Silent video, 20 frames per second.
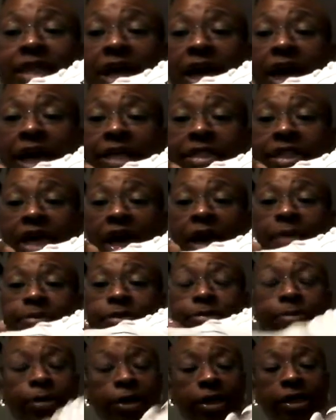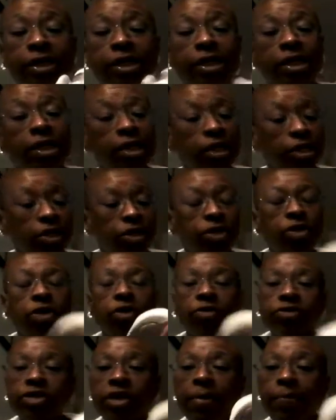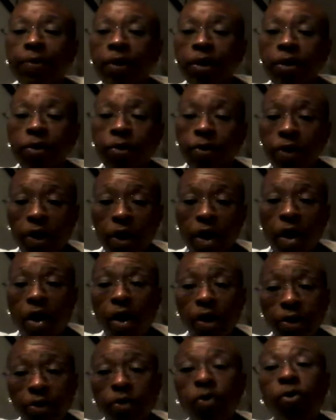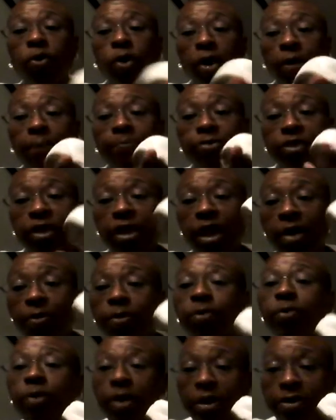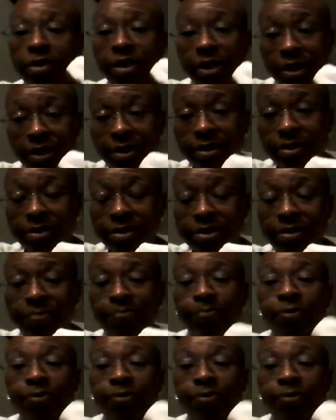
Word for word: high tops, but you know, something on a hard court, then I would wear these.